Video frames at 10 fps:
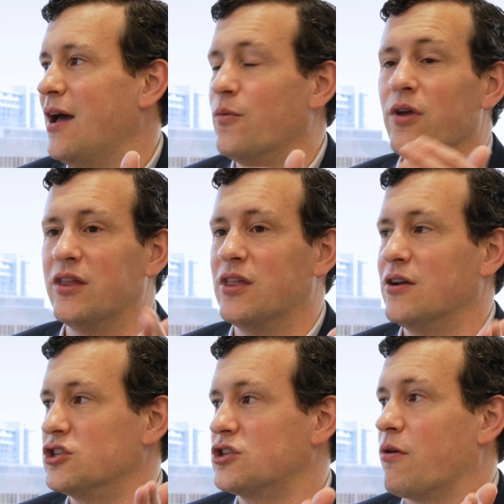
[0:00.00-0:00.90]
really
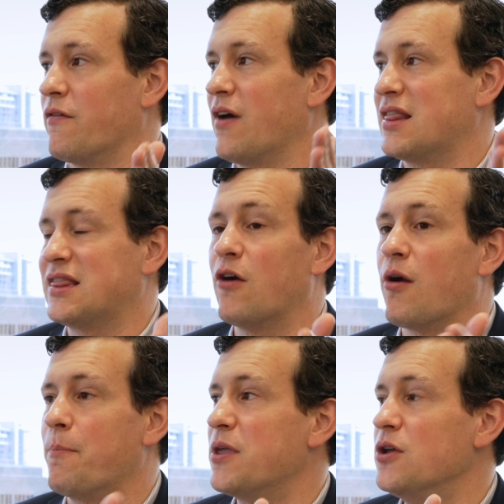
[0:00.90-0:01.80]
just sort of a
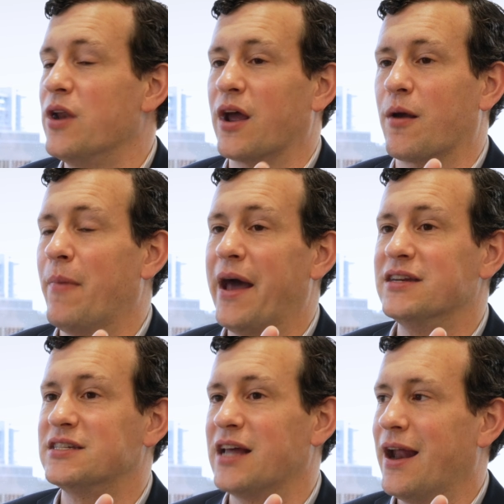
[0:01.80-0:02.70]
therapeutic
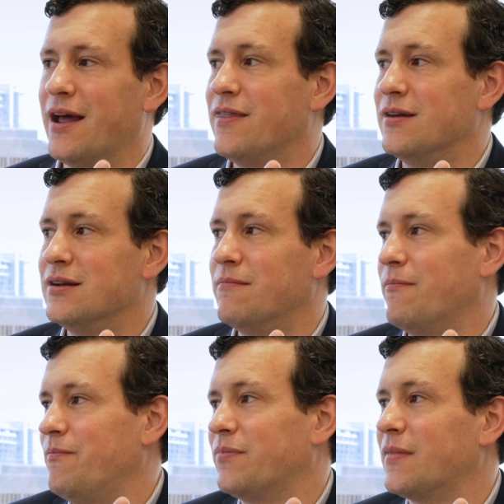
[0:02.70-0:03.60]
mindset. And
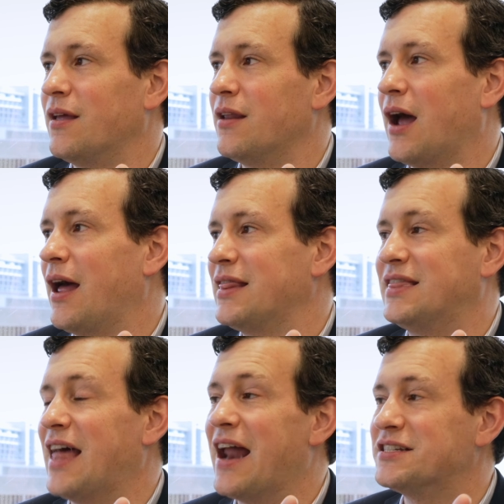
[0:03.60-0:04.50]

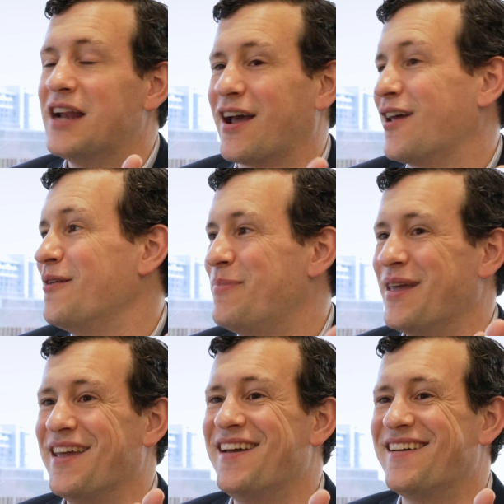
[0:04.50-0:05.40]
that is not going to
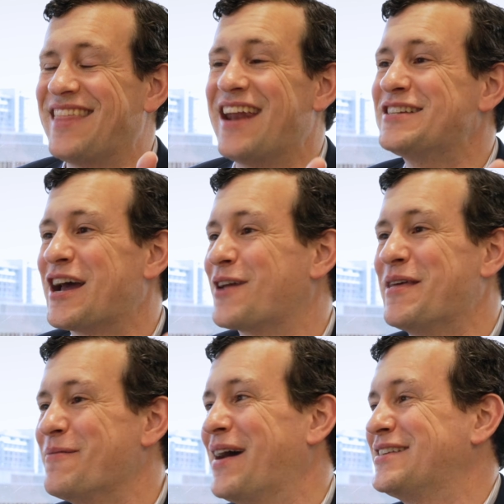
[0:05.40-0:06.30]
be the
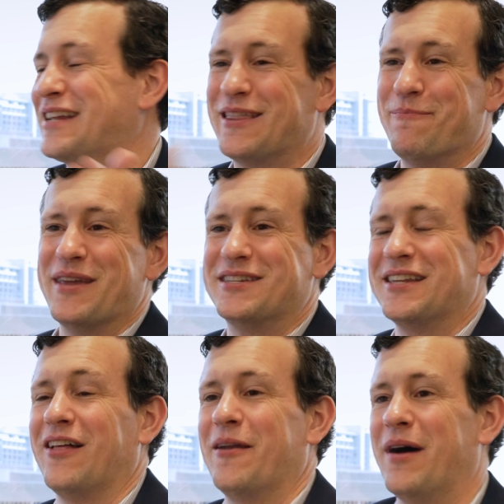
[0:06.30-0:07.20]
mindset that beats
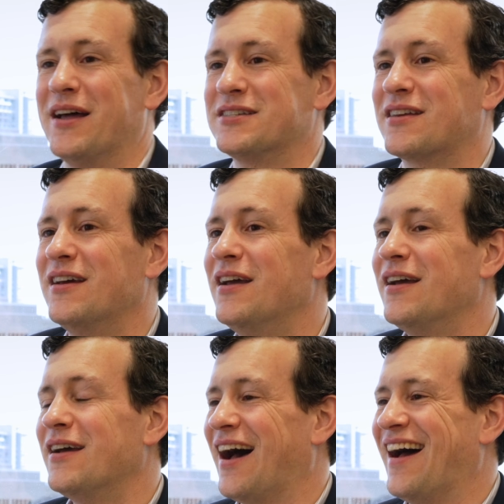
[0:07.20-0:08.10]
Elon Musk.
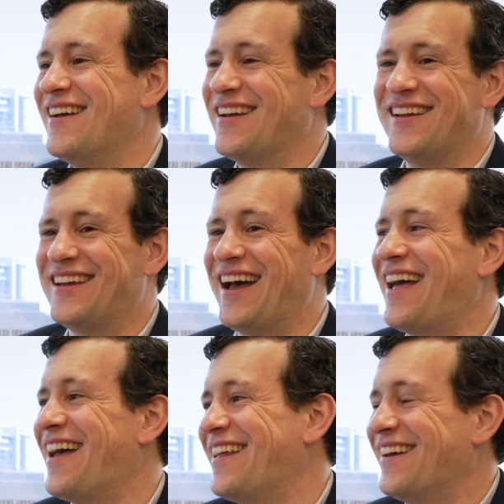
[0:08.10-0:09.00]

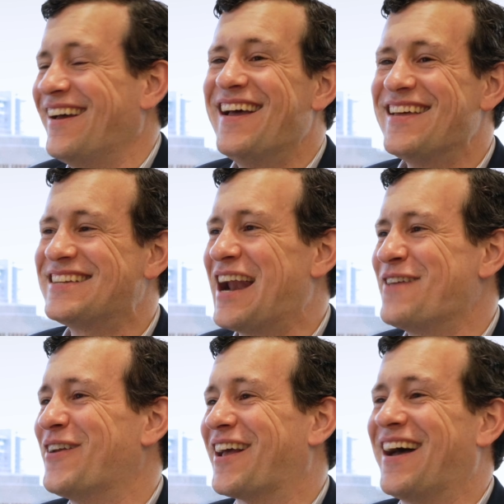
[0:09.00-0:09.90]
It's not
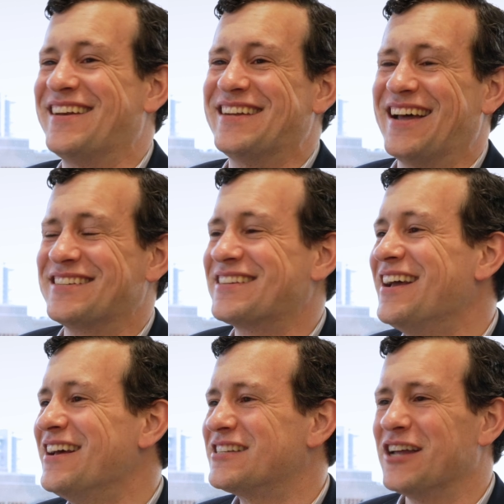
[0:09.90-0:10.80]
even a contest.
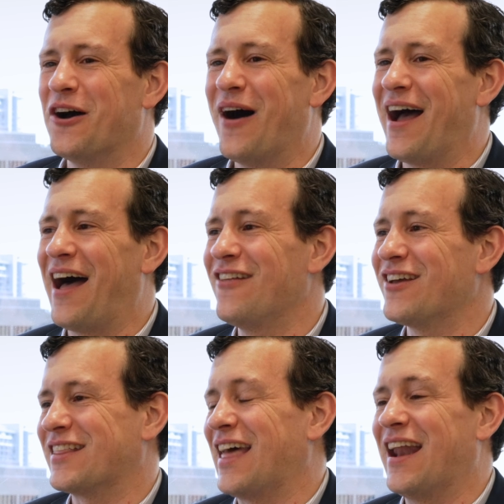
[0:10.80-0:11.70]
Yeah. So I
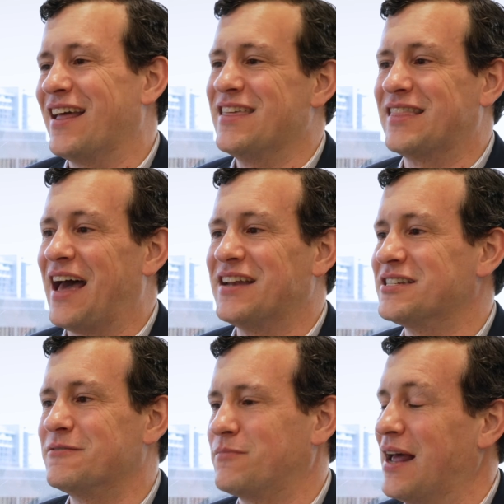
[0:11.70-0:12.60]
look at that and I think
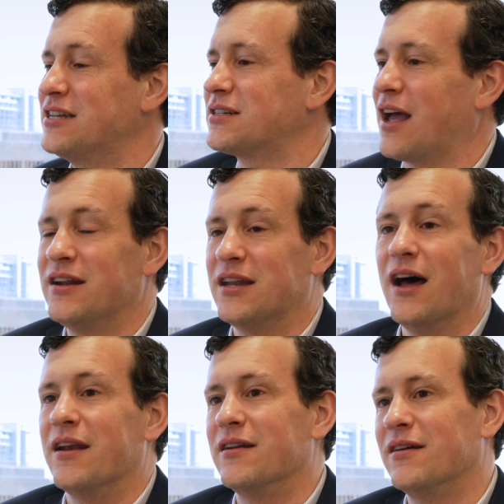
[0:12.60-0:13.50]
that's kind of done